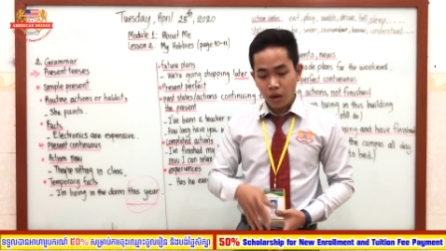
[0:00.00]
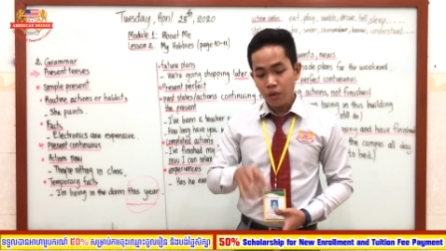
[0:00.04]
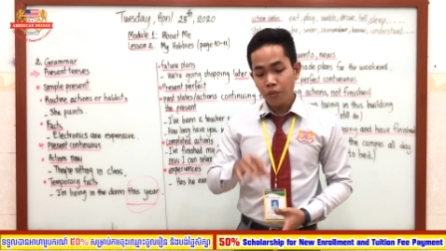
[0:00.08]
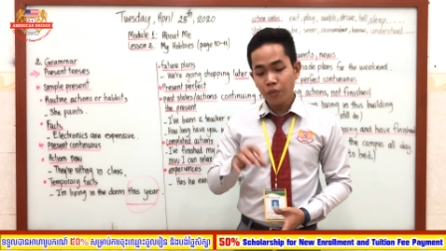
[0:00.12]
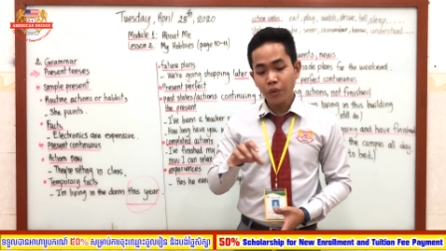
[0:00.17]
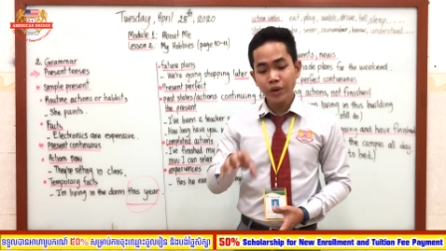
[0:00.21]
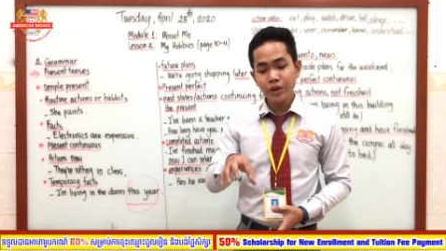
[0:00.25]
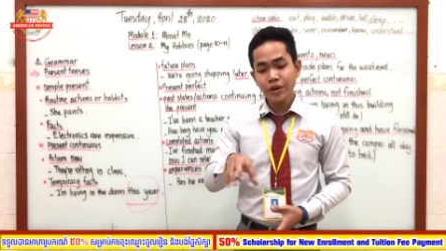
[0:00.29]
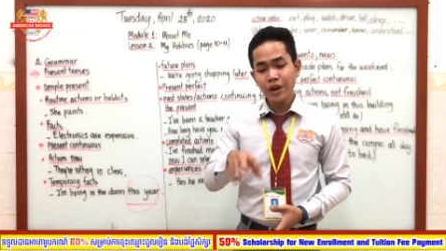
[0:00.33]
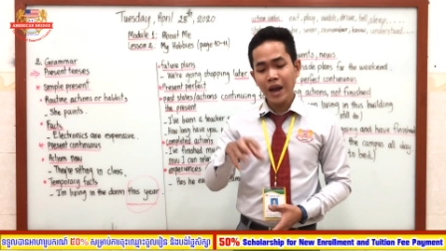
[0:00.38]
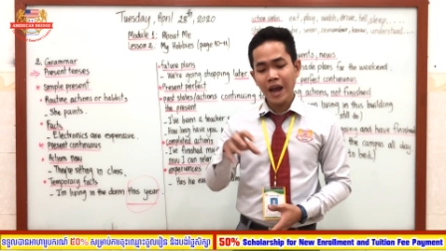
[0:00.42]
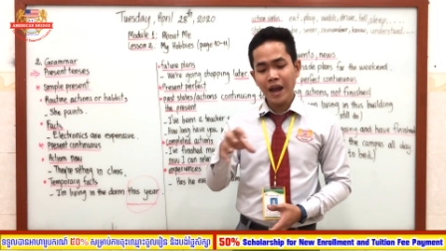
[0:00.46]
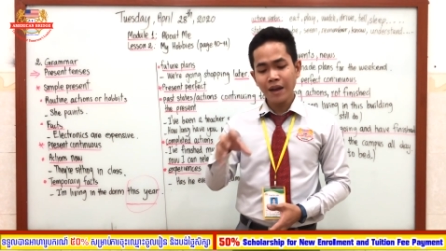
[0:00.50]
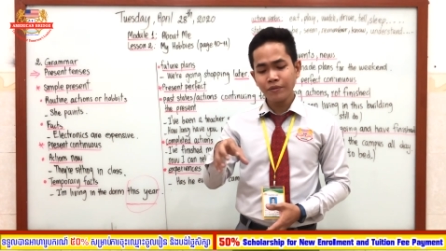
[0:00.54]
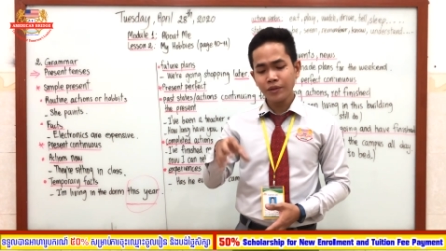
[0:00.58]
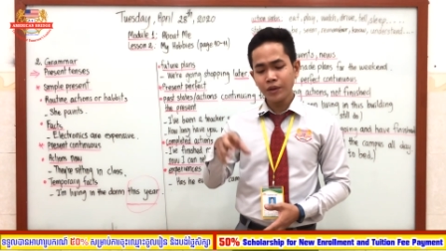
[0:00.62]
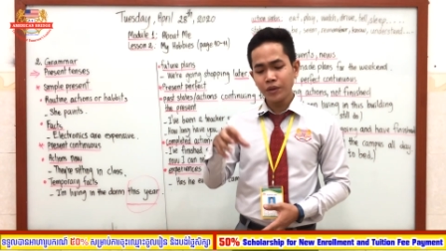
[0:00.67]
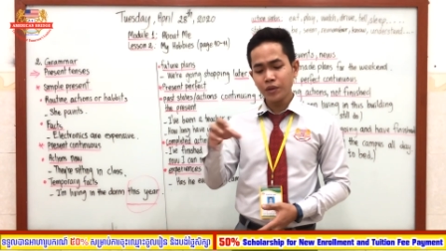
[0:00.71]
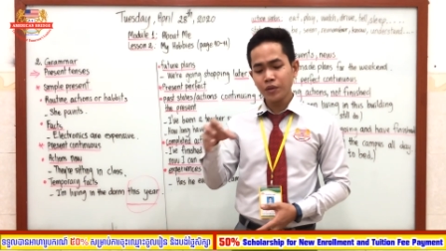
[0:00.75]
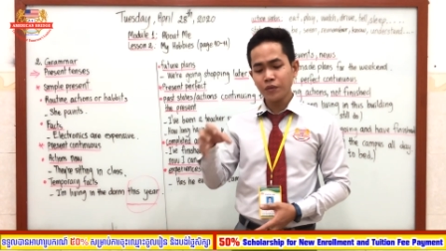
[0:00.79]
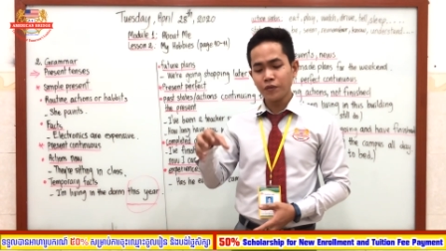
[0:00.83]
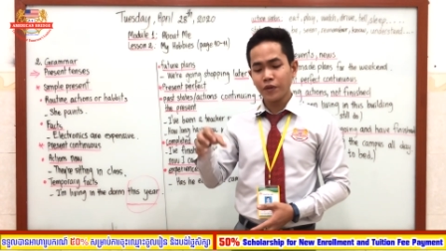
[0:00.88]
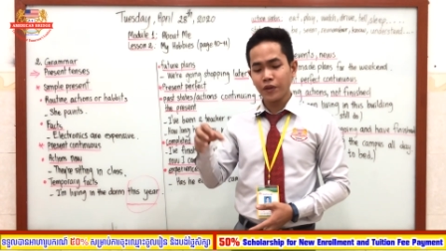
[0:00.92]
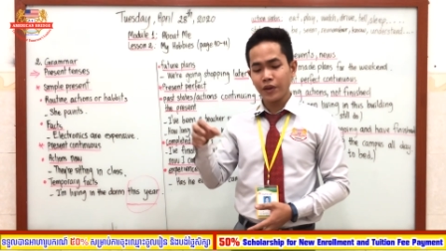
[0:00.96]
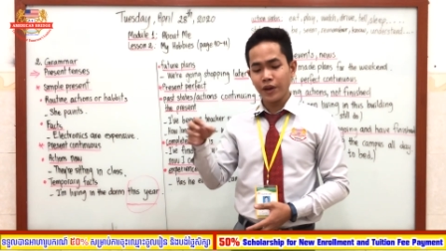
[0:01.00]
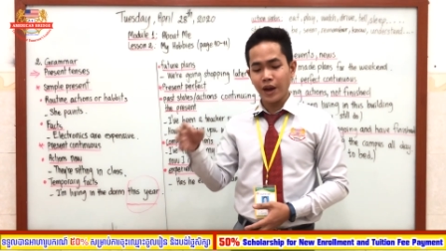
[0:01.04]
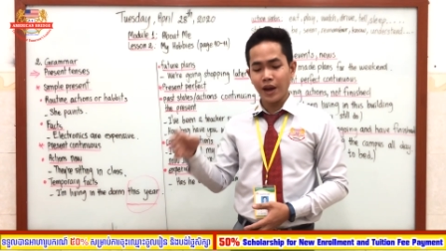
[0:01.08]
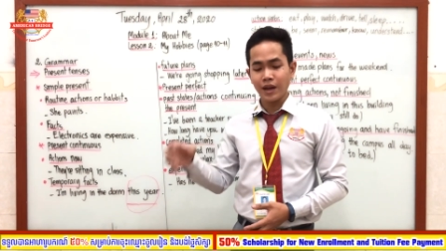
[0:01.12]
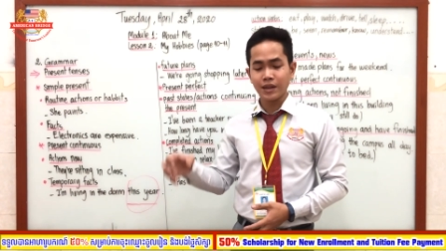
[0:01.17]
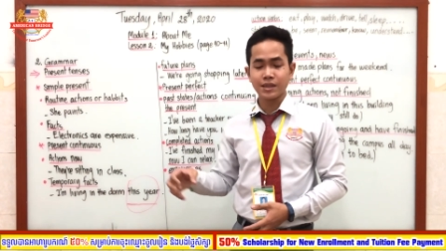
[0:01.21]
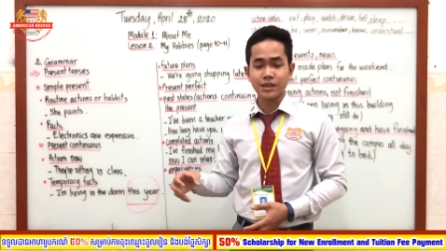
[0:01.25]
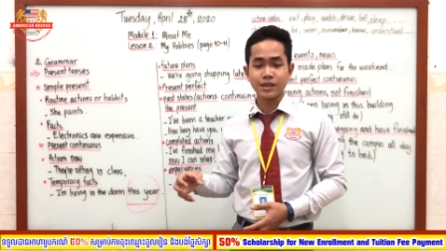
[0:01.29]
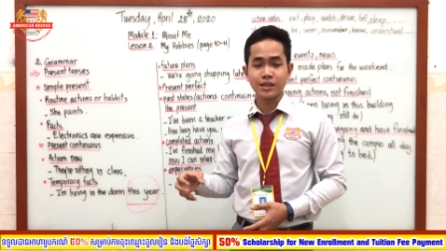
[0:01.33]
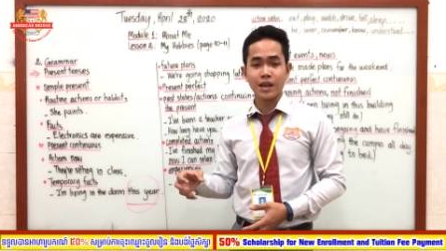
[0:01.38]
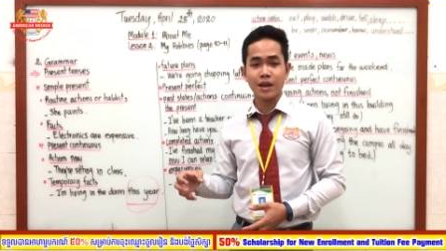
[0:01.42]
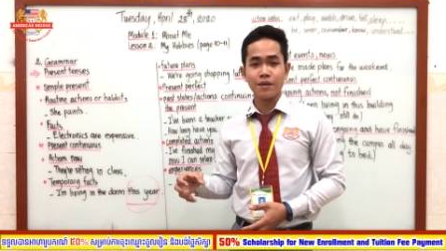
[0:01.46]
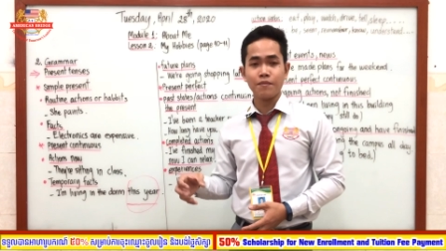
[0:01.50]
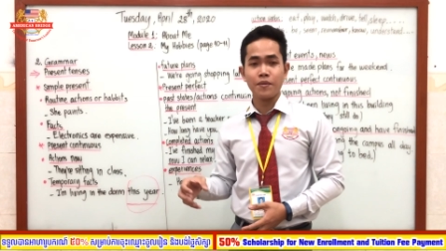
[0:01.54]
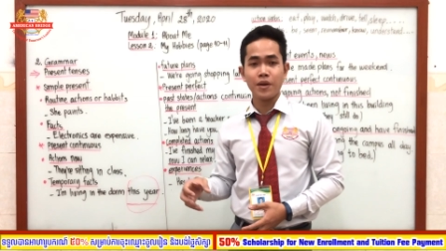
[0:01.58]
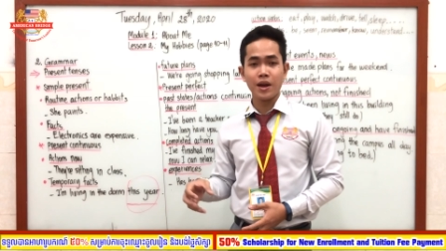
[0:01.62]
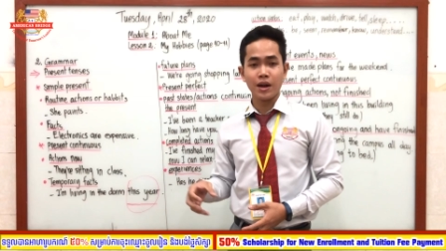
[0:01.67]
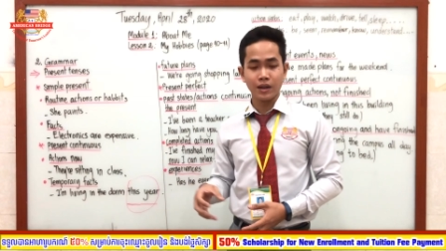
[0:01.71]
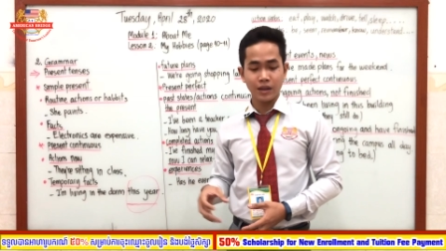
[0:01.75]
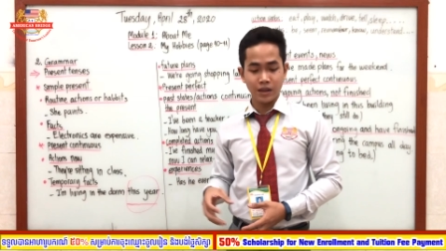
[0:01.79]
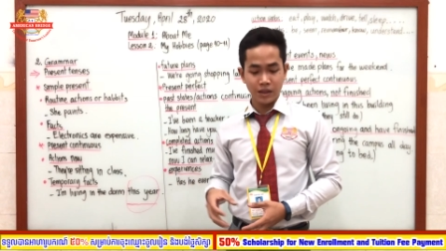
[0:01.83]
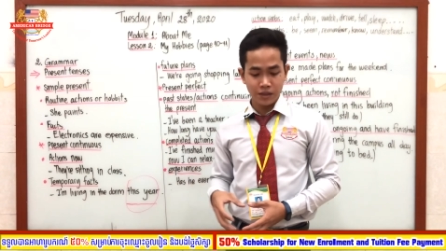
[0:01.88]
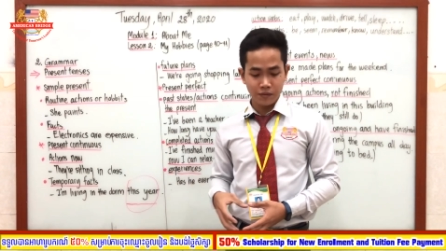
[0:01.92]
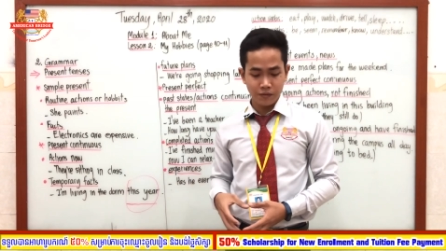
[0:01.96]
what you have to do for the exercise
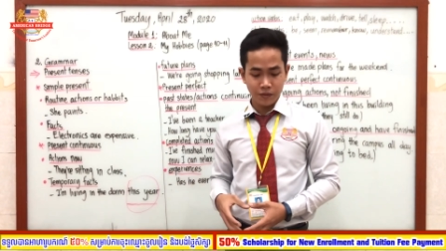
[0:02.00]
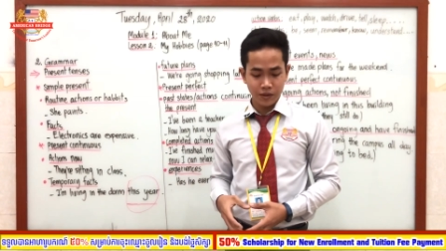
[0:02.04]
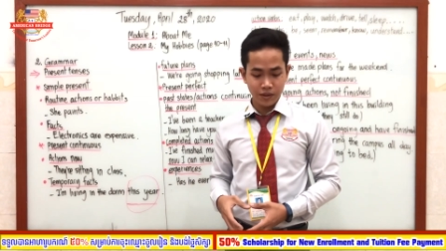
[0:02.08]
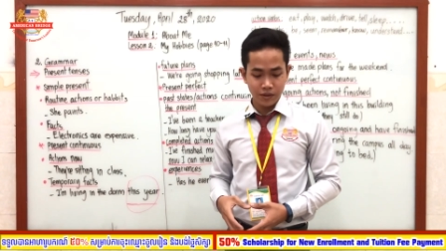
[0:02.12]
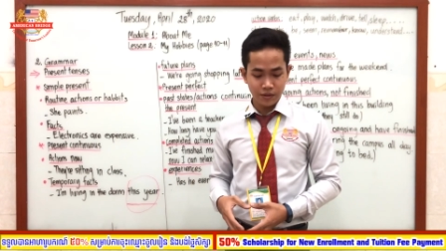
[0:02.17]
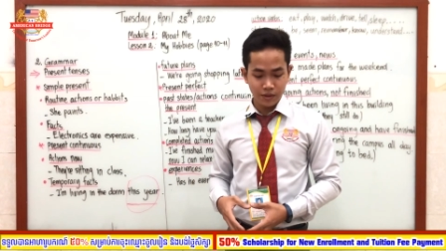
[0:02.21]
practice for